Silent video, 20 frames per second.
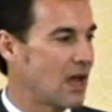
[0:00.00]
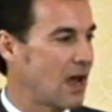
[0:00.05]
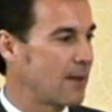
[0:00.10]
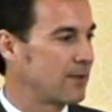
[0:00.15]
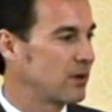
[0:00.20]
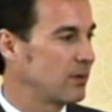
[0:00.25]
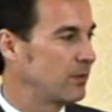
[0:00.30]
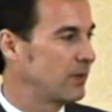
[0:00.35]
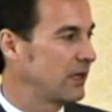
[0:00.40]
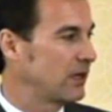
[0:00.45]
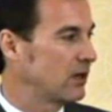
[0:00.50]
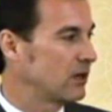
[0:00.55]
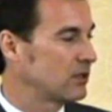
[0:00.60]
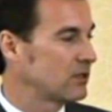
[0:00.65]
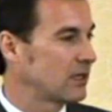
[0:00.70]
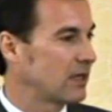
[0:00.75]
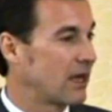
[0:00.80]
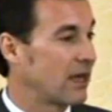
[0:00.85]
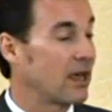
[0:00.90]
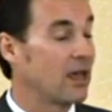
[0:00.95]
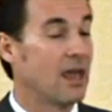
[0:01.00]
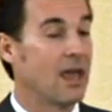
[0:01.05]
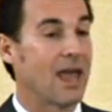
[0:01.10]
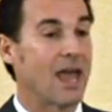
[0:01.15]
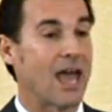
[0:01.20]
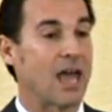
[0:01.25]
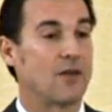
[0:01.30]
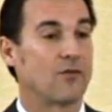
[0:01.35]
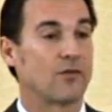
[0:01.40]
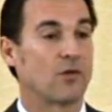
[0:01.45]
time to be here today,
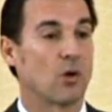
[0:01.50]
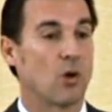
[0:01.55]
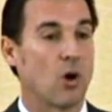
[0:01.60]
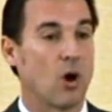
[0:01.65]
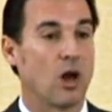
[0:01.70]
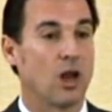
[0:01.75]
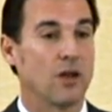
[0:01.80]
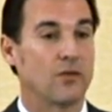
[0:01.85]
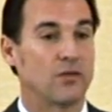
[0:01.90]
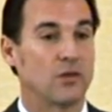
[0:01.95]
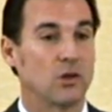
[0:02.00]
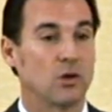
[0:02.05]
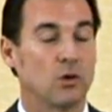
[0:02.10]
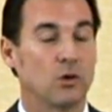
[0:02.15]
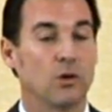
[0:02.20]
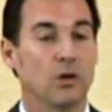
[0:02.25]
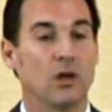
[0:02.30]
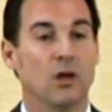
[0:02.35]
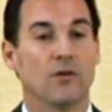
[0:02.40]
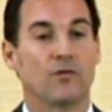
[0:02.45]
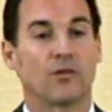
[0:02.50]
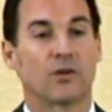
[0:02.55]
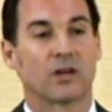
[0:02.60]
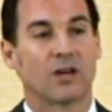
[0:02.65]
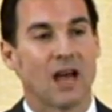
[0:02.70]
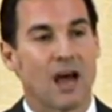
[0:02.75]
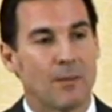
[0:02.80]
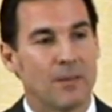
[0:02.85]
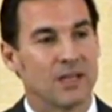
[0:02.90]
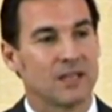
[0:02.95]
and for all of you for
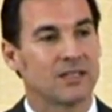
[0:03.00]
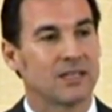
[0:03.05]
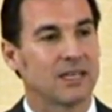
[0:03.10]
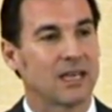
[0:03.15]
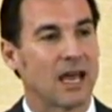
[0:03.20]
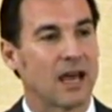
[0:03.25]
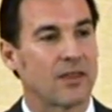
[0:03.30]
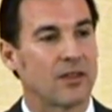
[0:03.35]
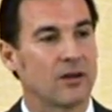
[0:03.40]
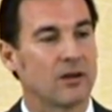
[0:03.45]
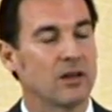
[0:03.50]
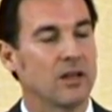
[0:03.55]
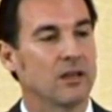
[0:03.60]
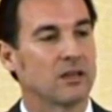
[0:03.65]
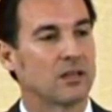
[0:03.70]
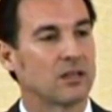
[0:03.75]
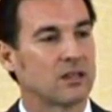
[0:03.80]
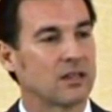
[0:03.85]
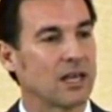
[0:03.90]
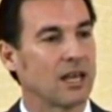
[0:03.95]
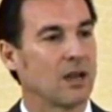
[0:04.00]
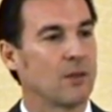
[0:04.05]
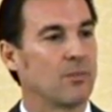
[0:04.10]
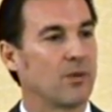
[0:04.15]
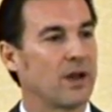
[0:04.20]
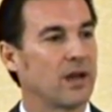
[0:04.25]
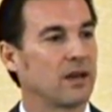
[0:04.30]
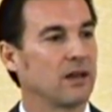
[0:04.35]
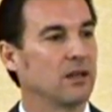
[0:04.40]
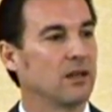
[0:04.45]
coming together to
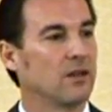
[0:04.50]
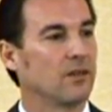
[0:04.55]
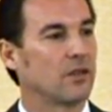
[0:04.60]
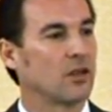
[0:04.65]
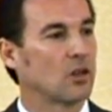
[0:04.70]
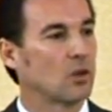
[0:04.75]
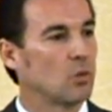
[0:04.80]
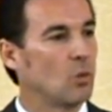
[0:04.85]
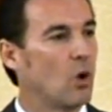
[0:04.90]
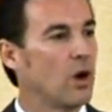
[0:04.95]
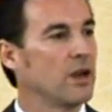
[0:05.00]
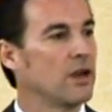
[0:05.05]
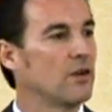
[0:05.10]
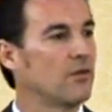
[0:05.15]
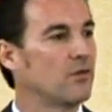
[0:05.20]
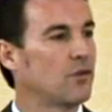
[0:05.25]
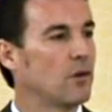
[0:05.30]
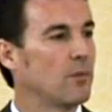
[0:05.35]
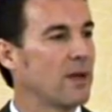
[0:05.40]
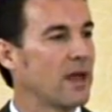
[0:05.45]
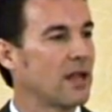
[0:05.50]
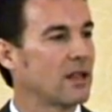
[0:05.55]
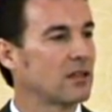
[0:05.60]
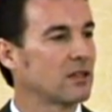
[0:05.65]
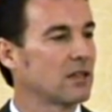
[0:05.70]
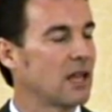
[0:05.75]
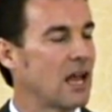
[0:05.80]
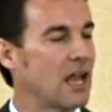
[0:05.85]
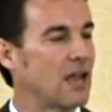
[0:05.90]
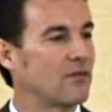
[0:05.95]
celebrate this wonderful
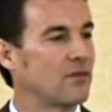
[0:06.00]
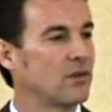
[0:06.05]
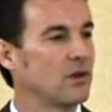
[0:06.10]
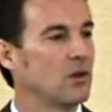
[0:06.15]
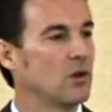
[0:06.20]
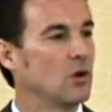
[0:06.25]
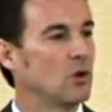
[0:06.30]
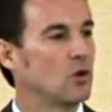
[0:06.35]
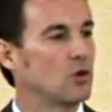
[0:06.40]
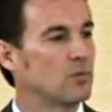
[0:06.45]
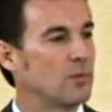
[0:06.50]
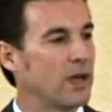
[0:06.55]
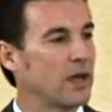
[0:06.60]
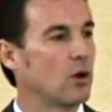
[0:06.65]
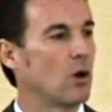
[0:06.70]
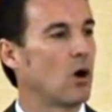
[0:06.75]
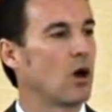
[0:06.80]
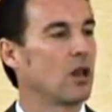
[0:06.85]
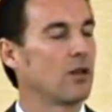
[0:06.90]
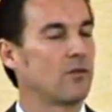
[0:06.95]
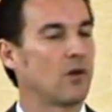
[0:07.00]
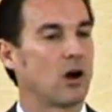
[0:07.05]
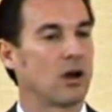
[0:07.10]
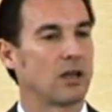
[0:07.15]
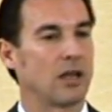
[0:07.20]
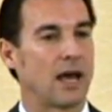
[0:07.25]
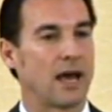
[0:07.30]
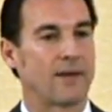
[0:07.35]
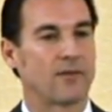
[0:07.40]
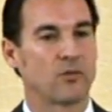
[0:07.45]
man's life who's made all of
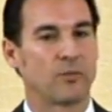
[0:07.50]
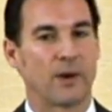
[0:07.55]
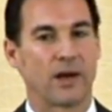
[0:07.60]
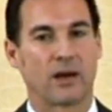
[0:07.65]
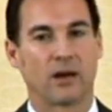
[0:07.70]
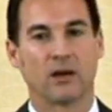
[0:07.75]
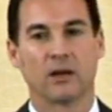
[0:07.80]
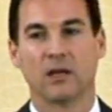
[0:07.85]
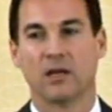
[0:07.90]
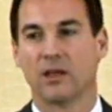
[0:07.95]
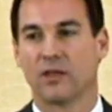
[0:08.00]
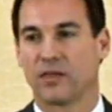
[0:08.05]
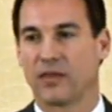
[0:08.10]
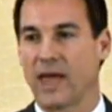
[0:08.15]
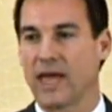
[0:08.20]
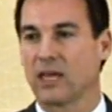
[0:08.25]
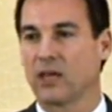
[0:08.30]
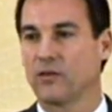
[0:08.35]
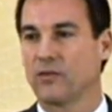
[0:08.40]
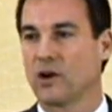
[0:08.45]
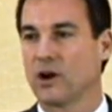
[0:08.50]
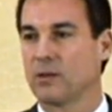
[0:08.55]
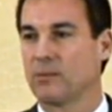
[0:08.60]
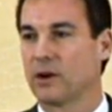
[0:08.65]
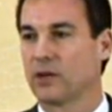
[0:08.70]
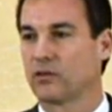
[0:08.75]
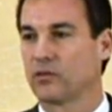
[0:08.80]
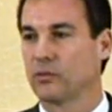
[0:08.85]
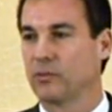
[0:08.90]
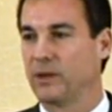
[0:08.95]
our lives better. Thank you very
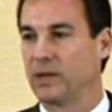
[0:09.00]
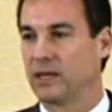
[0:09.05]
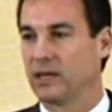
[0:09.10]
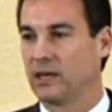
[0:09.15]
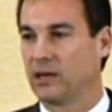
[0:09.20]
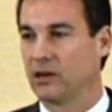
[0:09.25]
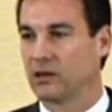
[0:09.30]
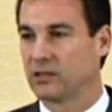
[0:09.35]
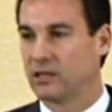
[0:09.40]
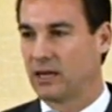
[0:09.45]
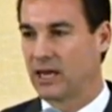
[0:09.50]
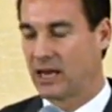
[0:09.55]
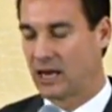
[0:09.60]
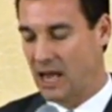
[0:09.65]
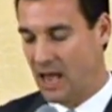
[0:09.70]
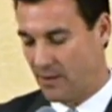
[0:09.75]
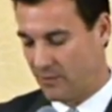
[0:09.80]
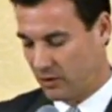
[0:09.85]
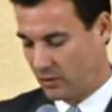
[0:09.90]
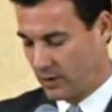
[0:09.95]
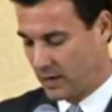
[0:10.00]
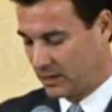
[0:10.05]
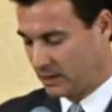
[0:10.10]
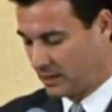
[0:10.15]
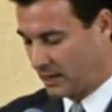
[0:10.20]
much for being here today, and have a great